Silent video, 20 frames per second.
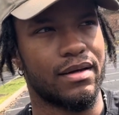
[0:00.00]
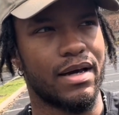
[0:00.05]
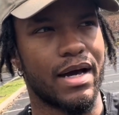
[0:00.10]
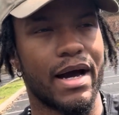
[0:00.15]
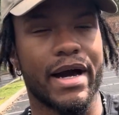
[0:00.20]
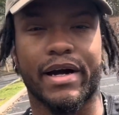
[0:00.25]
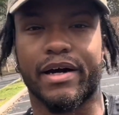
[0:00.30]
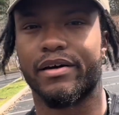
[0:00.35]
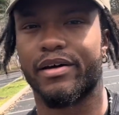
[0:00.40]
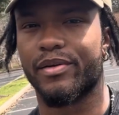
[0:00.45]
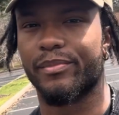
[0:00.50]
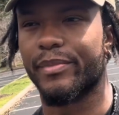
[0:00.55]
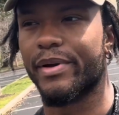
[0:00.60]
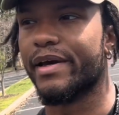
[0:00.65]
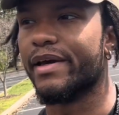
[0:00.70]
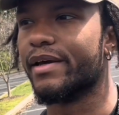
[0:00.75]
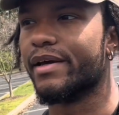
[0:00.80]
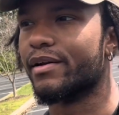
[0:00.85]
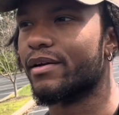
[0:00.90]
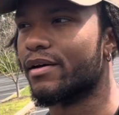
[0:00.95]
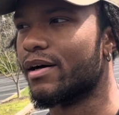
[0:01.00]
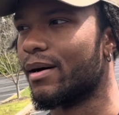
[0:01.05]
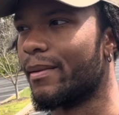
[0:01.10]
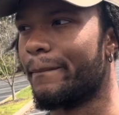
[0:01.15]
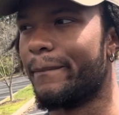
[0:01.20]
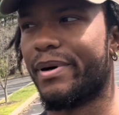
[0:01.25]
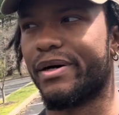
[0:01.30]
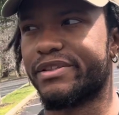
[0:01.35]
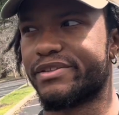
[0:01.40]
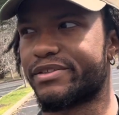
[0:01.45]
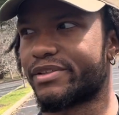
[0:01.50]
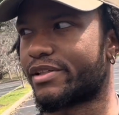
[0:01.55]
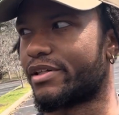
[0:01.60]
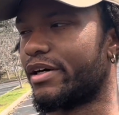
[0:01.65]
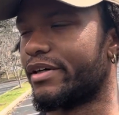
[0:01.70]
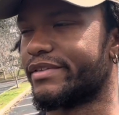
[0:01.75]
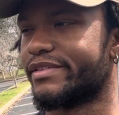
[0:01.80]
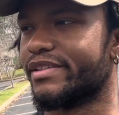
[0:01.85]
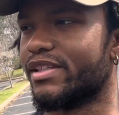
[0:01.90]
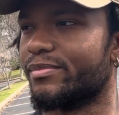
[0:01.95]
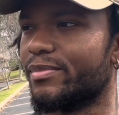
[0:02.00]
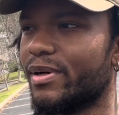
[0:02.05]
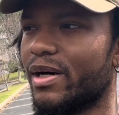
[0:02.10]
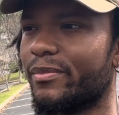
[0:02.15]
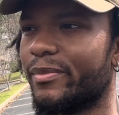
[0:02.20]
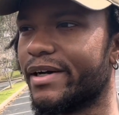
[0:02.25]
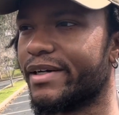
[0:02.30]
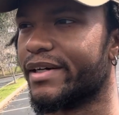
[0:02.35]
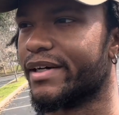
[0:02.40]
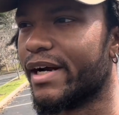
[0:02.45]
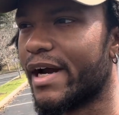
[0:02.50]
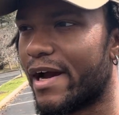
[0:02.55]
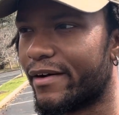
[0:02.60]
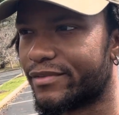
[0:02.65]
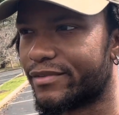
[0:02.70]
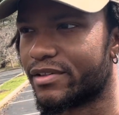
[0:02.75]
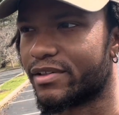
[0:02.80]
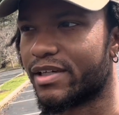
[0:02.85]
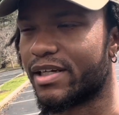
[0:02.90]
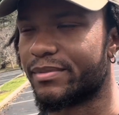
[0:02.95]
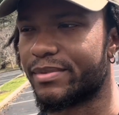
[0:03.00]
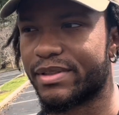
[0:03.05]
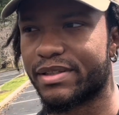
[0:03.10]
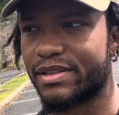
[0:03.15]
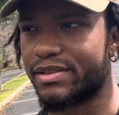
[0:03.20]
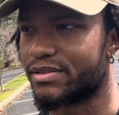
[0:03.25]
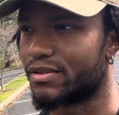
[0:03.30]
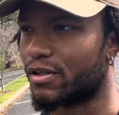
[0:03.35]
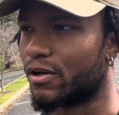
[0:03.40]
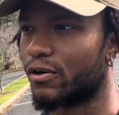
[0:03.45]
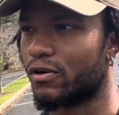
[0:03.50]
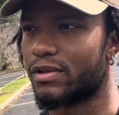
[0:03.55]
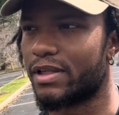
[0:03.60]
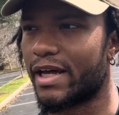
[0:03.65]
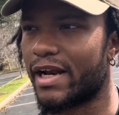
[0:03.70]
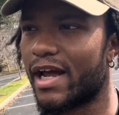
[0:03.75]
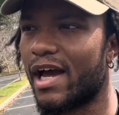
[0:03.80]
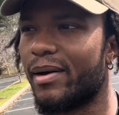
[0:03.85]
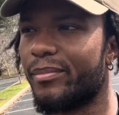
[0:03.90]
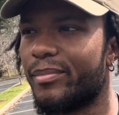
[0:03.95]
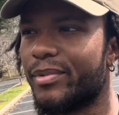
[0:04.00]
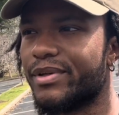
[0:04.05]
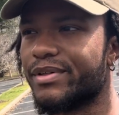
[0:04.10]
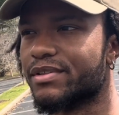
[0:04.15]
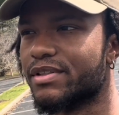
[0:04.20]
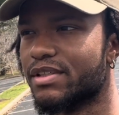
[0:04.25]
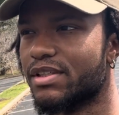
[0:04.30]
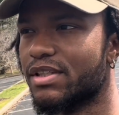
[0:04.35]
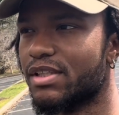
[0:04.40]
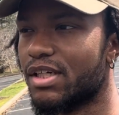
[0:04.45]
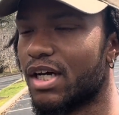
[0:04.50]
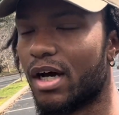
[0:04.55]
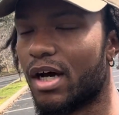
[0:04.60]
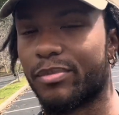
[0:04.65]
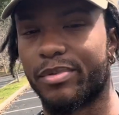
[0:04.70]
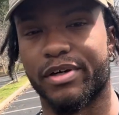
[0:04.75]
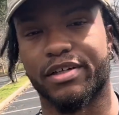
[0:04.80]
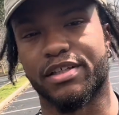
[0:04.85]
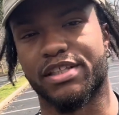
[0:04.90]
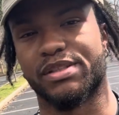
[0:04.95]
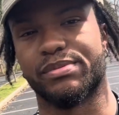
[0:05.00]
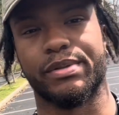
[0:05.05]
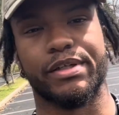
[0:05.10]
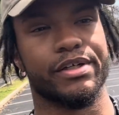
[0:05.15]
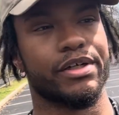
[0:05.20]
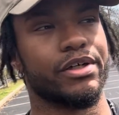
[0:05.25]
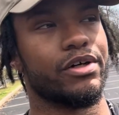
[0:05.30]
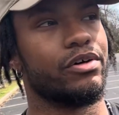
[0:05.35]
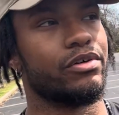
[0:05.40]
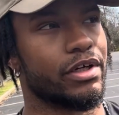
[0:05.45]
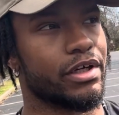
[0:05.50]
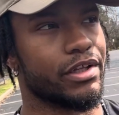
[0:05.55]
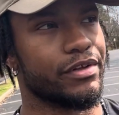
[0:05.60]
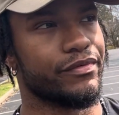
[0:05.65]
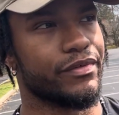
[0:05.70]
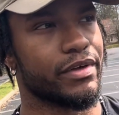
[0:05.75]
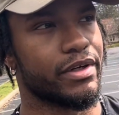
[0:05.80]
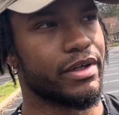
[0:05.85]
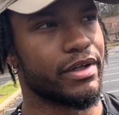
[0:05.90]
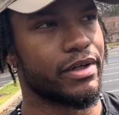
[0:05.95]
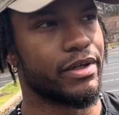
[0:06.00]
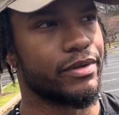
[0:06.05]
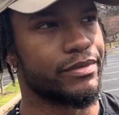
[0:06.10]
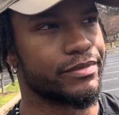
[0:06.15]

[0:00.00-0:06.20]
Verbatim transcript: I could have made a bunch of content about my hair after that because a whole lot happened. I'm gonna explain a whole nother video,